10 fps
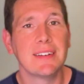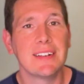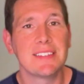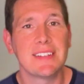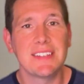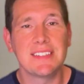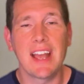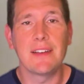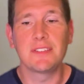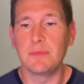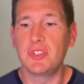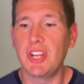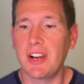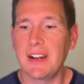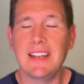It's nice to have some
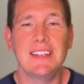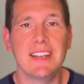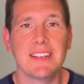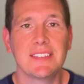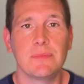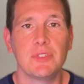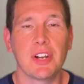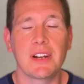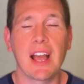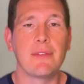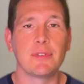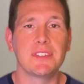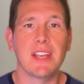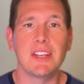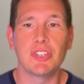shared ideas, some shared
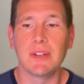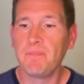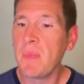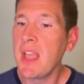conversation.